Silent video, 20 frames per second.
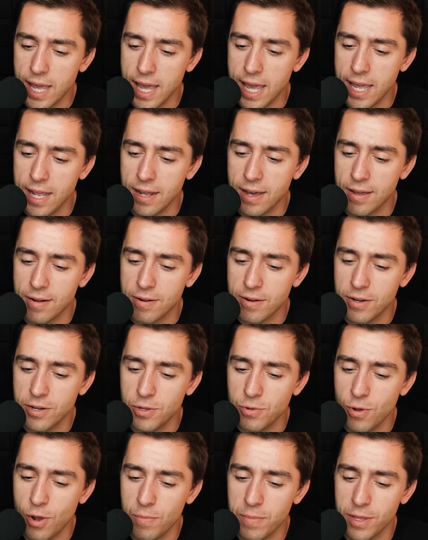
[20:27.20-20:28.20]
800,
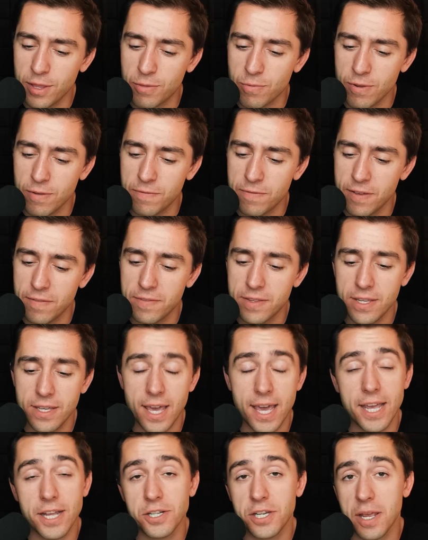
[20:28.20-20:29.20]
you owe me 350.
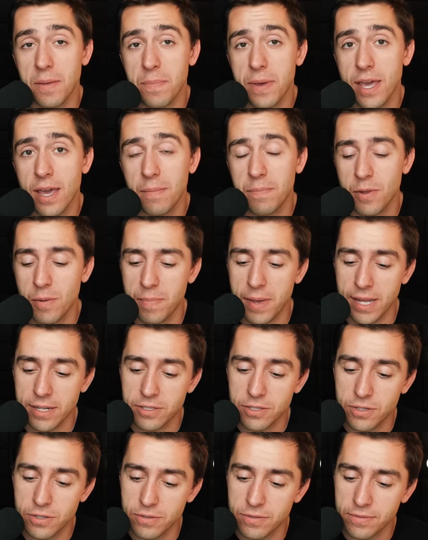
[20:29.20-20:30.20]
AJ, pay up your
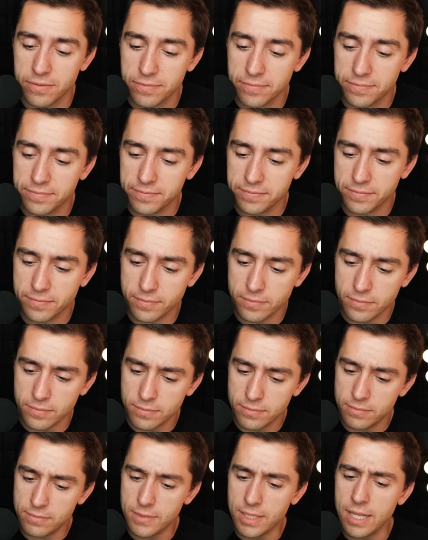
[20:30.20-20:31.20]
bets, dude.
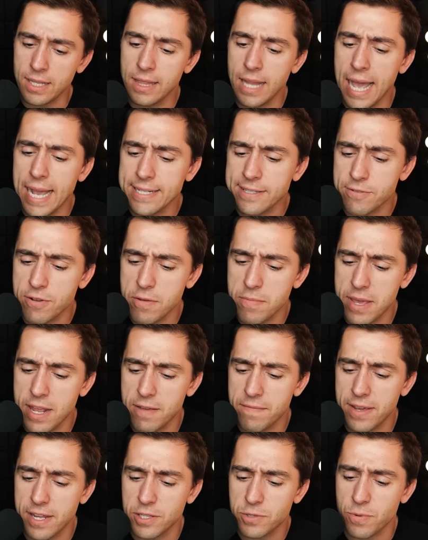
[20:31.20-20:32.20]
Last 3 main
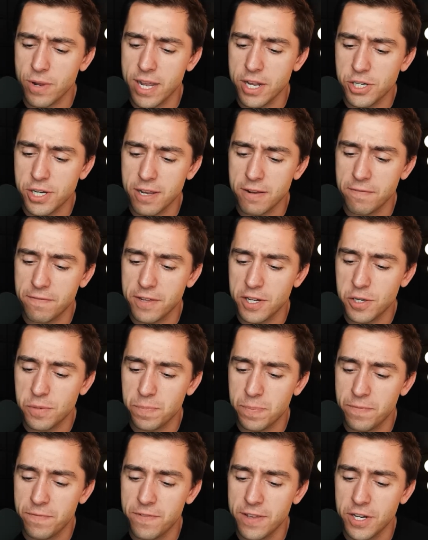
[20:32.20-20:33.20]
events where AJ and
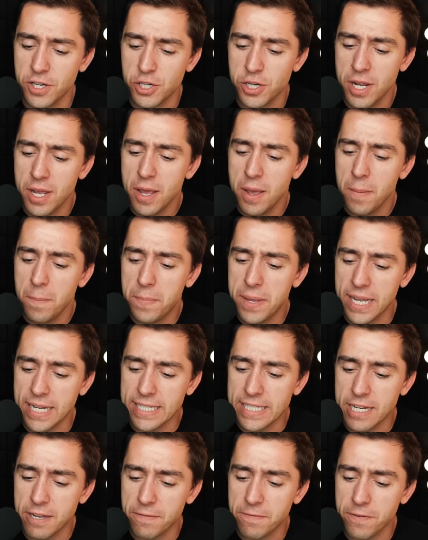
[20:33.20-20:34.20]
Finch
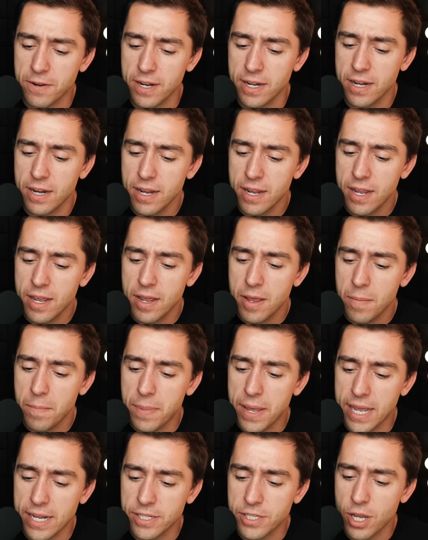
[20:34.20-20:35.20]
pick different.
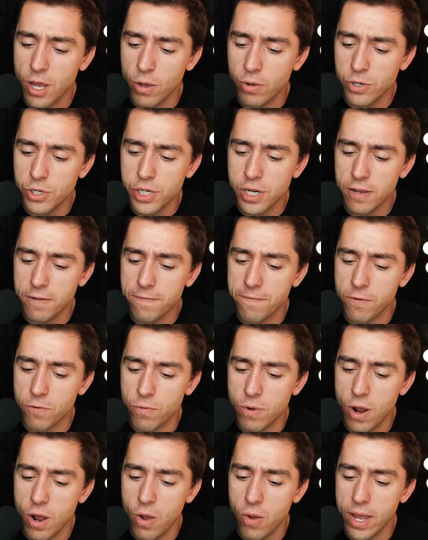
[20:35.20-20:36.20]
Pantoja,
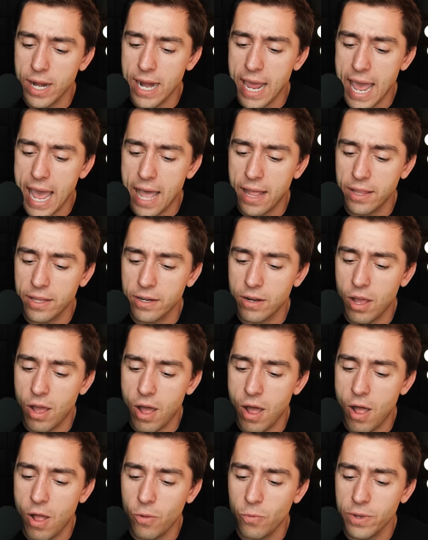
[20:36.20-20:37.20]
Ferreira, and Allen
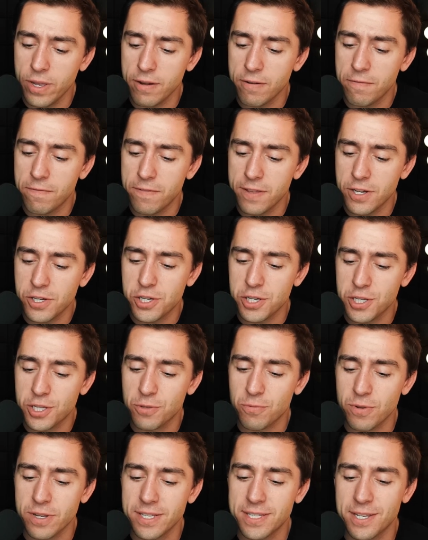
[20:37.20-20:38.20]
all win. Finch's
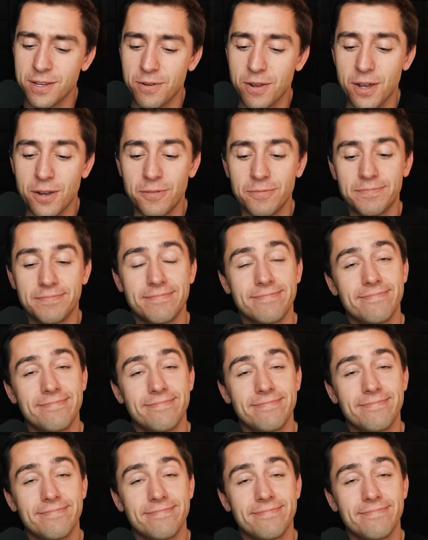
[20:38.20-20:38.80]
3-0.